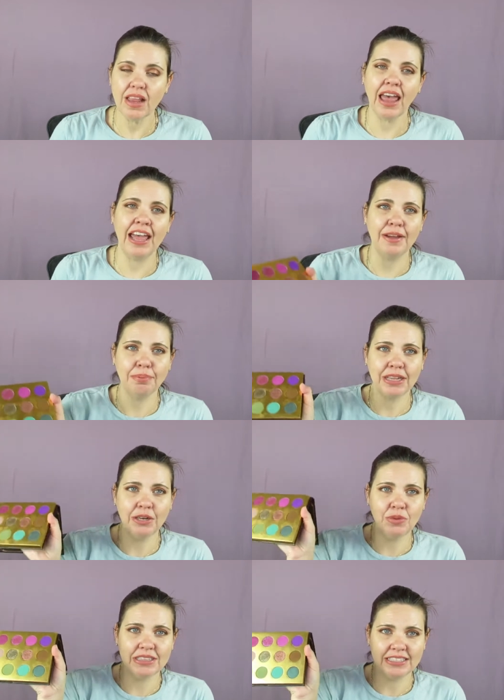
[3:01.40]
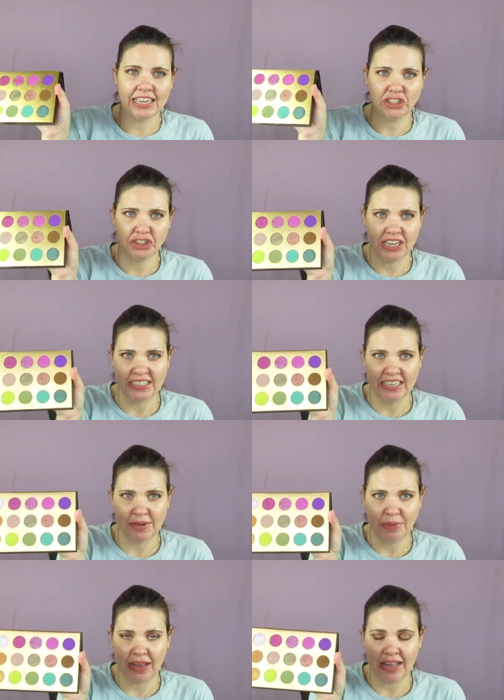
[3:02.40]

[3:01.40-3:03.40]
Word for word: I have played with, touched, and done a,